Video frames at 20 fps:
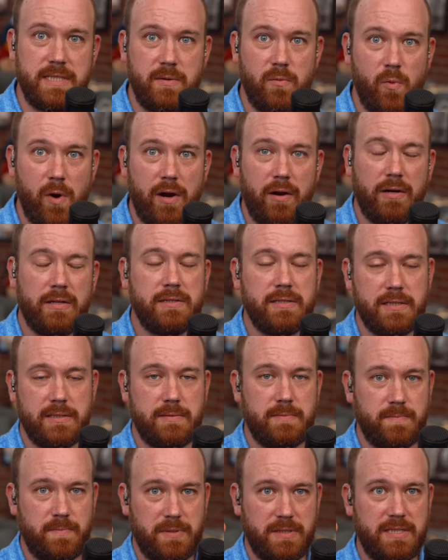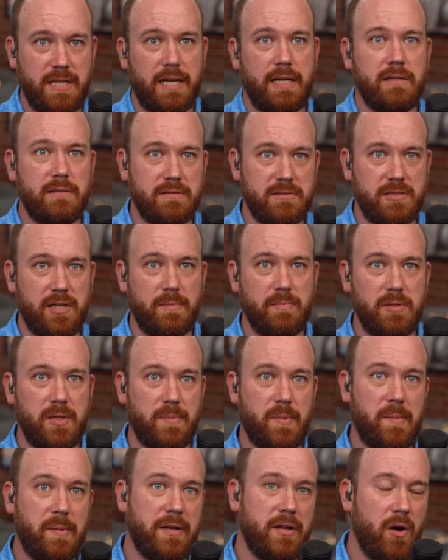where in this particular
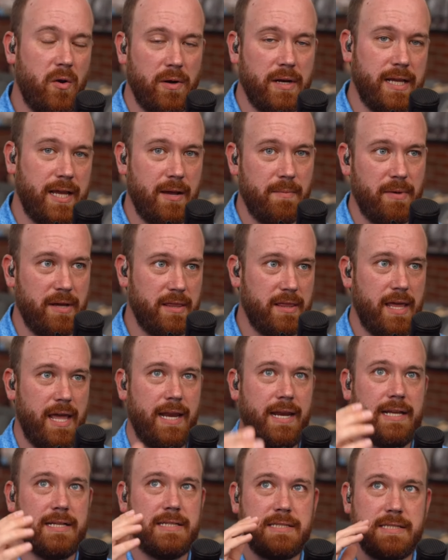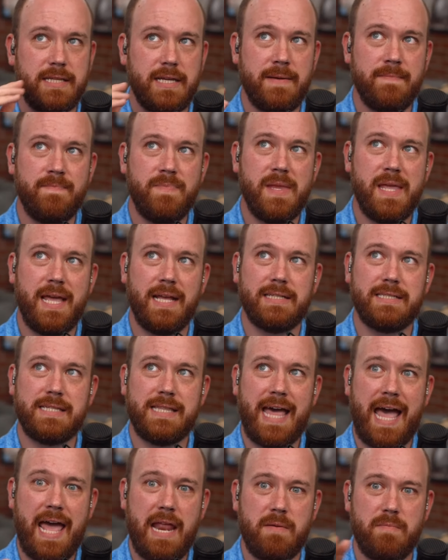subclip am I going to get my and it's
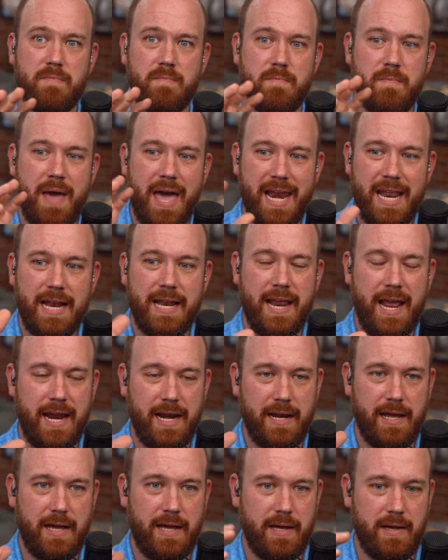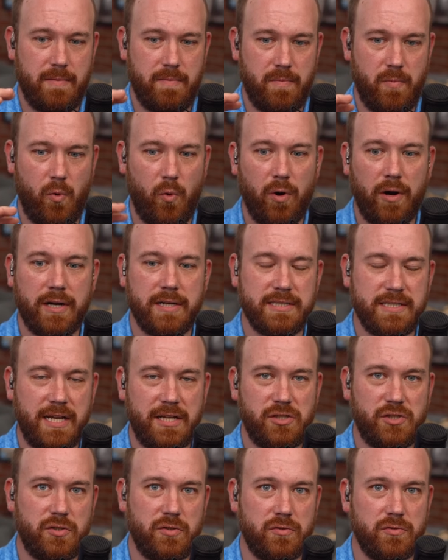that metadata
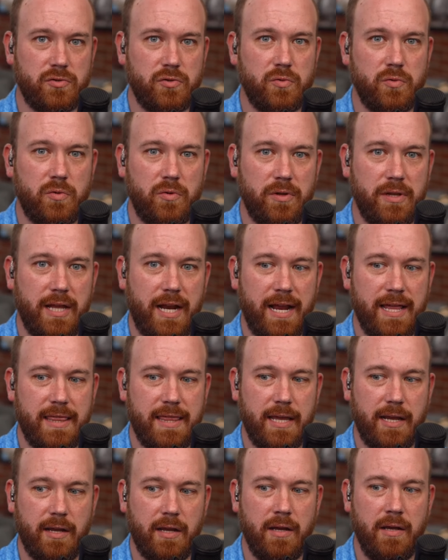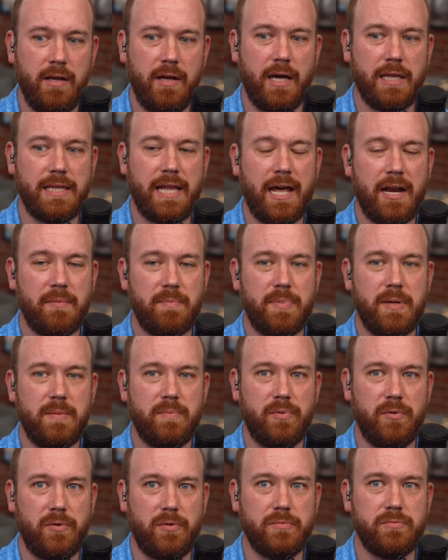organizational tool that I think a lot of
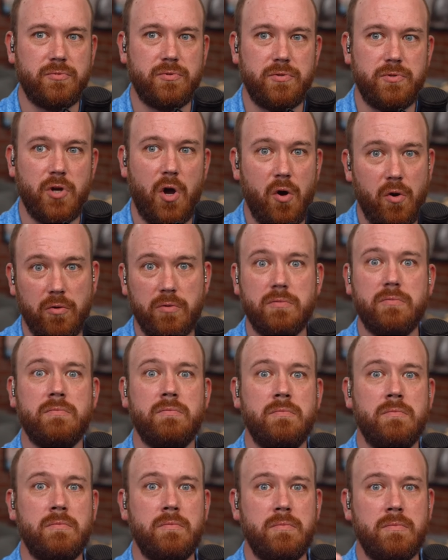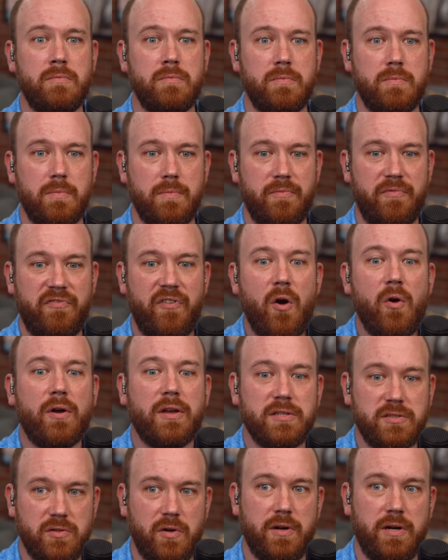people don't
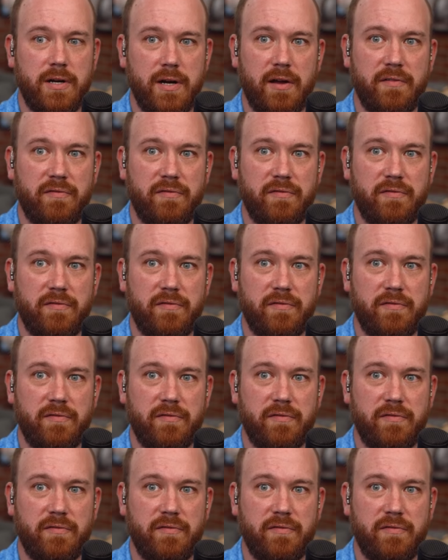focus on enough.